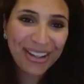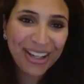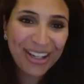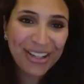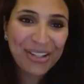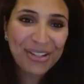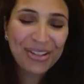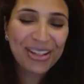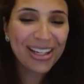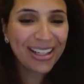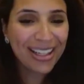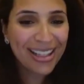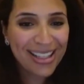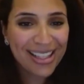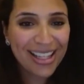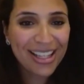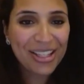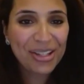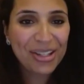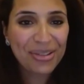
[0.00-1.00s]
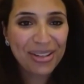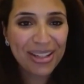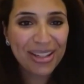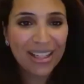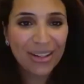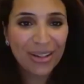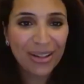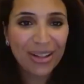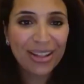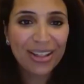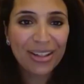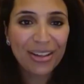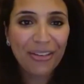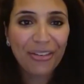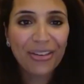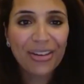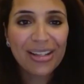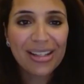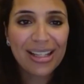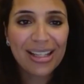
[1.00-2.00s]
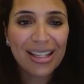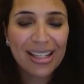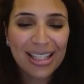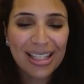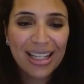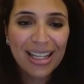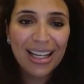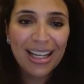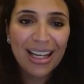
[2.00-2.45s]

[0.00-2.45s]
country and its history and all the differences,